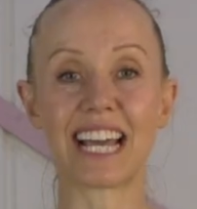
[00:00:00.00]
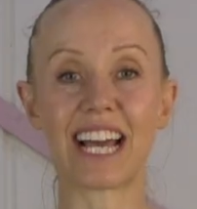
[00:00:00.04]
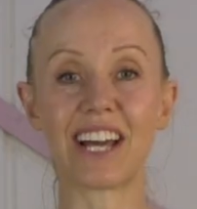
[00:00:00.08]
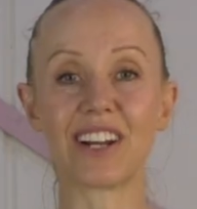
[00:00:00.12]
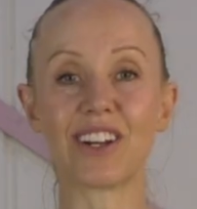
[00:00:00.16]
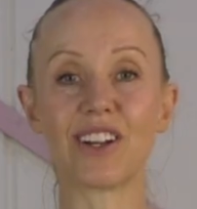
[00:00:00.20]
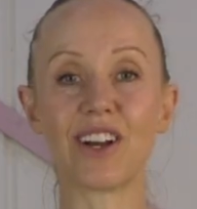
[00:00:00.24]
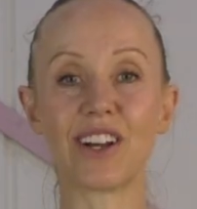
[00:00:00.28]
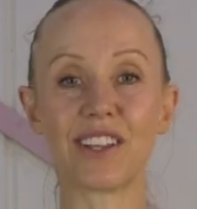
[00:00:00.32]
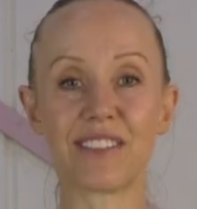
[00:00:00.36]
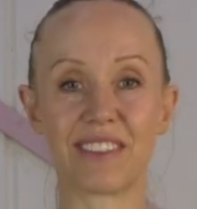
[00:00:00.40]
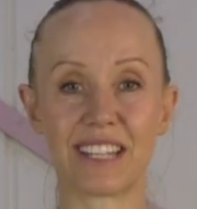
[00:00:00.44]

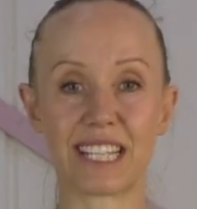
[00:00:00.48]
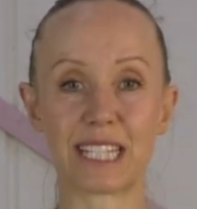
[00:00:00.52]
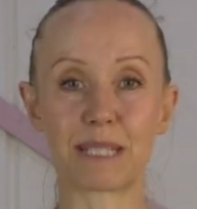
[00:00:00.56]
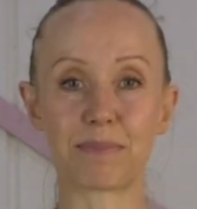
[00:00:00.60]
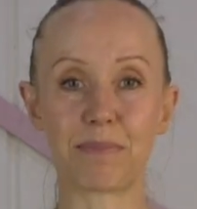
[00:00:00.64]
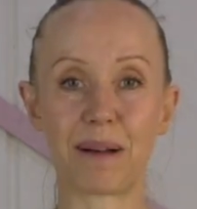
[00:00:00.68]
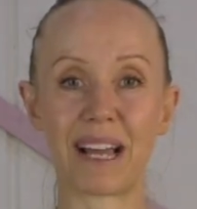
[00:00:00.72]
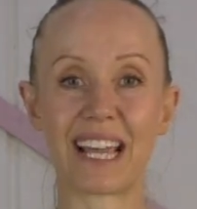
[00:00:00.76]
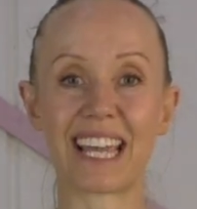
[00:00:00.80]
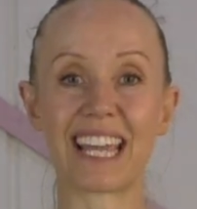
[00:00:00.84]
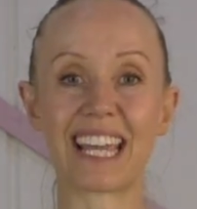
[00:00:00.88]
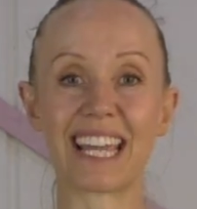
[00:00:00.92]
download this
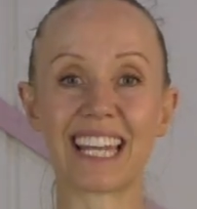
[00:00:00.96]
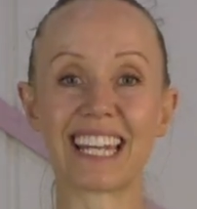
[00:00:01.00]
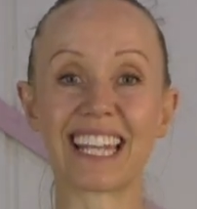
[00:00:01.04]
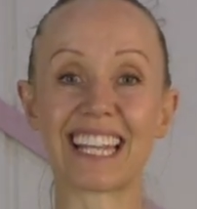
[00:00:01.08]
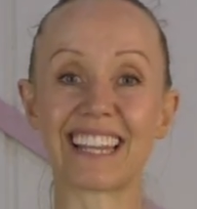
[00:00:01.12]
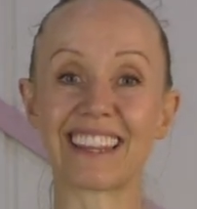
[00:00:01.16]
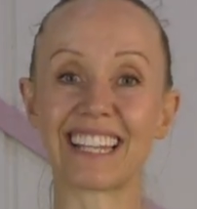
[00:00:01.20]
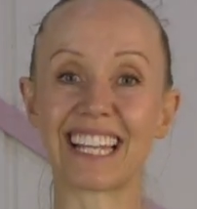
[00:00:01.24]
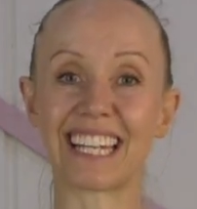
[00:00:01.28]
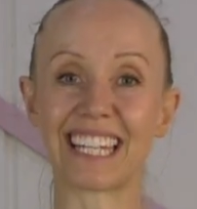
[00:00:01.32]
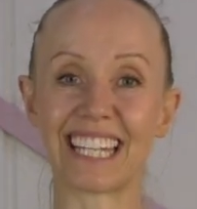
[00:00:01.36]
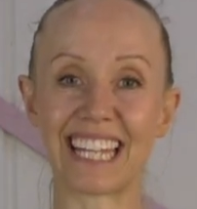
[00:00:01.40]
by
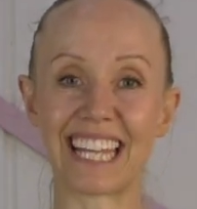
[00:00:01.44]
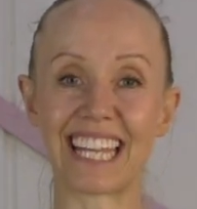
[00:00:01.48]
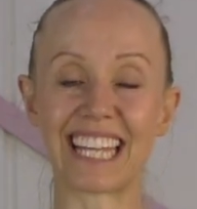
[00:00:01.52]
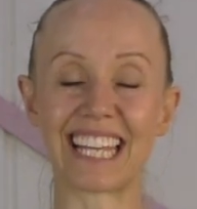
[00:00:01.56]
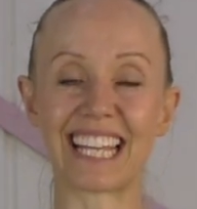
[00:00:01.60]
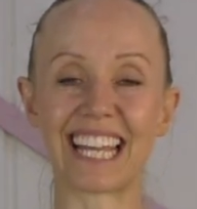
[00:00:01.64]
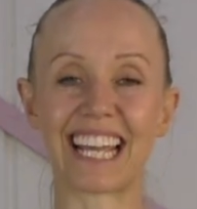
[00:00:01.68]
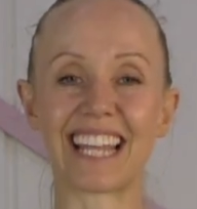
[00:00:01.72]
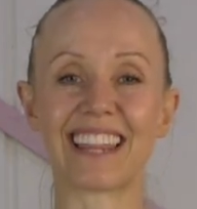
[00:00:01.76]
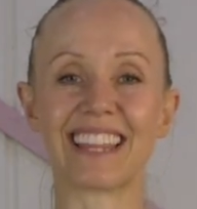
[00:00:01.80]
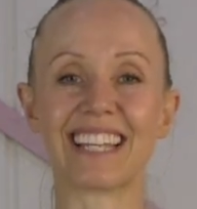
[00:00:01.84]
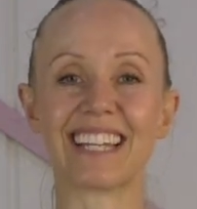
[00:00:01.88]
hitting the
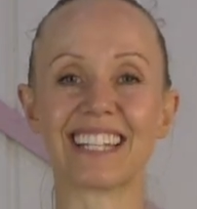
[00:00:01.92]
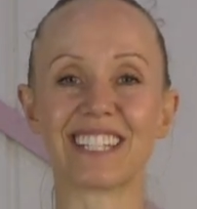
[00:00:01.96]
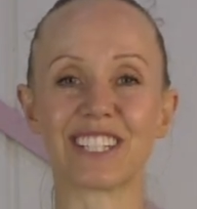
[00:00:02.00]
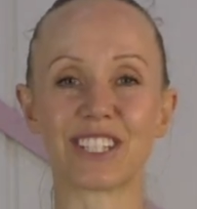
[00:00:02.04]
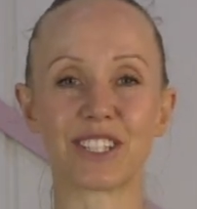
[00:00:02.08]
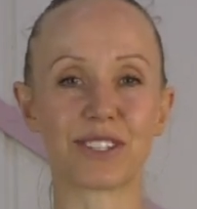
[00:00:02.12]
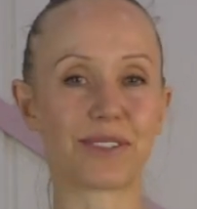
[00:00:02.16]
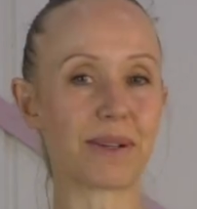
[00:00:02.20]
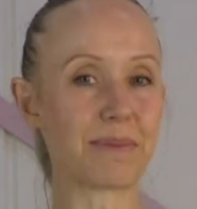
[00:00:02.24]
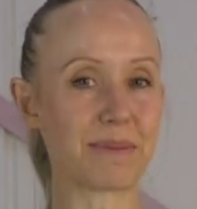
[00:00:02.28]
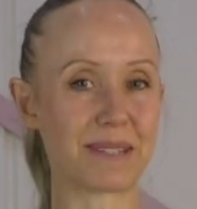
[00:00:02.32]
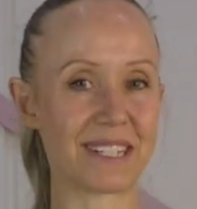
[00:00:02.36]
link in the
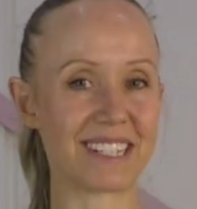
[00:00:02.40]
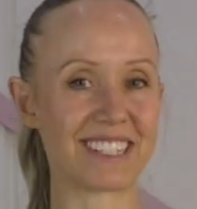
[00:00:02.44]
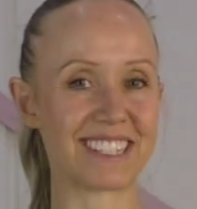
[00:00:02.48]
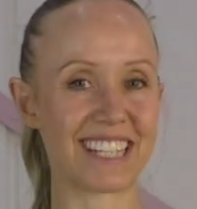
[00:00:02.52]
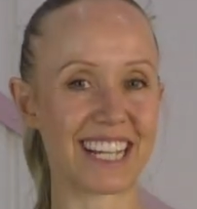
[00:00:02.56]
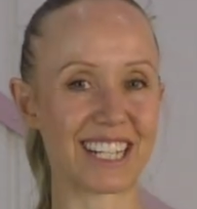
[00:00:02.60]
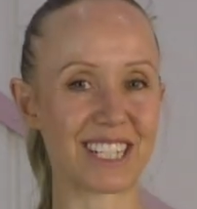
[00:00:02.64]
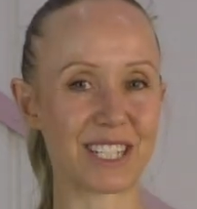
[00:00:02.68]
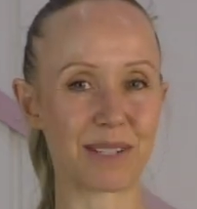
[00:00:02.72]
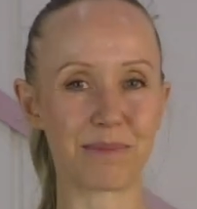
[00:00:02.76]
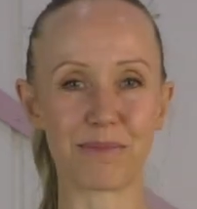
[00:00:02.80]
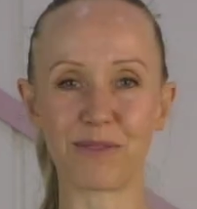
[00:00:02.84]
description
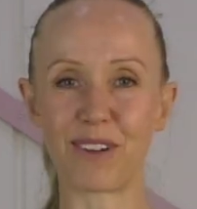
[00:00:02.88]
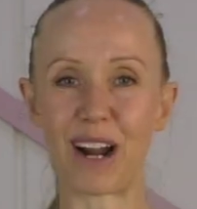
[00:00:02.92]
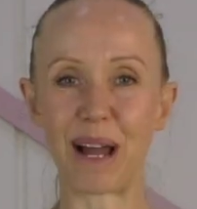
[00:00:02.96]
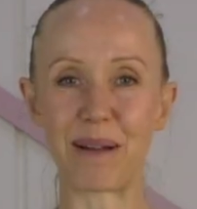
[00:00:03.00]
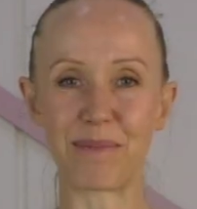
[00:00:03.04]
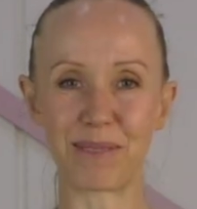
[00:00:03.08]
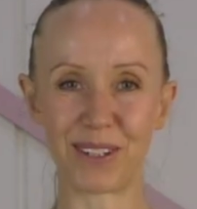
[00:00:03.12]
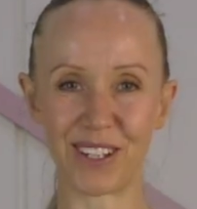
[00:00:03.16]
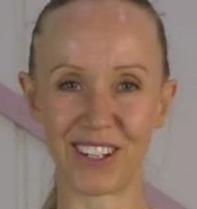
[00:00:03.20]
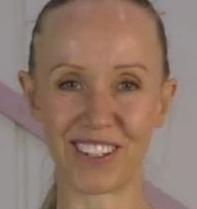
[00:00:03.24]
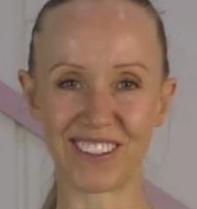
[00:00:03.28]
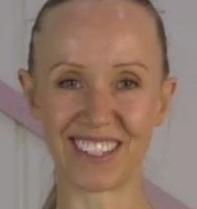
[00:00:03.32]
section
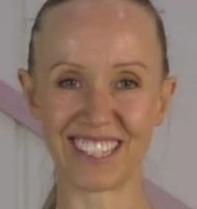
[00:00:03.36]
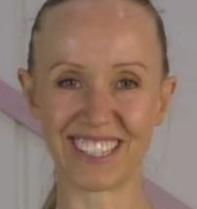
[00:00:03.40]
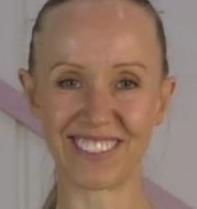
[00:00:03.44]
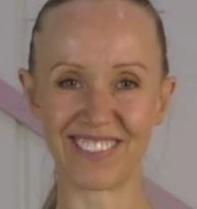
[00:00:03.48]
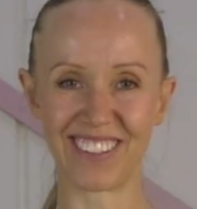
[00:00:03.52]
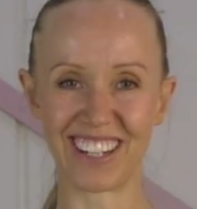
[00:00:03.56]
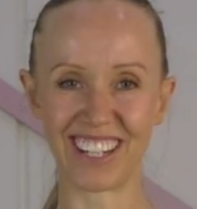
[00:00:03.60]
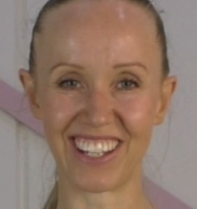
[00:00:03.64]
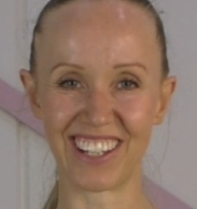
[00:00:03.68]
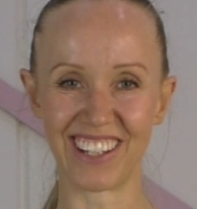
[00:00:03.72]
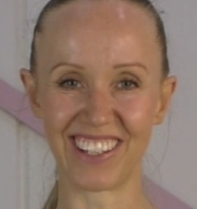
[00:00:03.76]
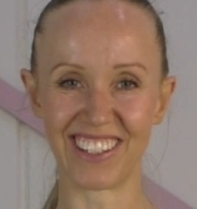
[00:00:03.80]
right below this
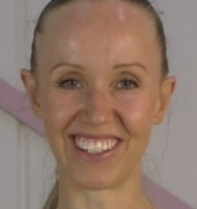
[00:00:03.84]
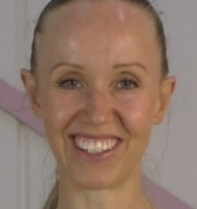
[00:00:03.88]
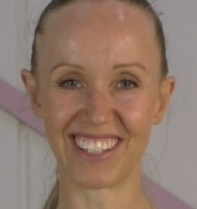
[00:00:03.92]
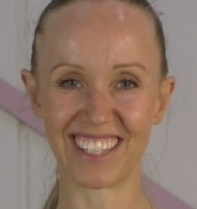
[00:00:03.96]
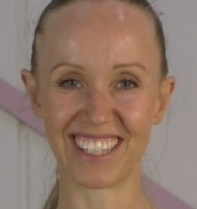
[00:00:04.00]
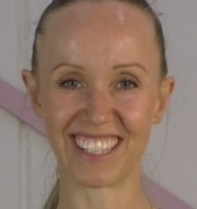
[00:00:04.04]
video.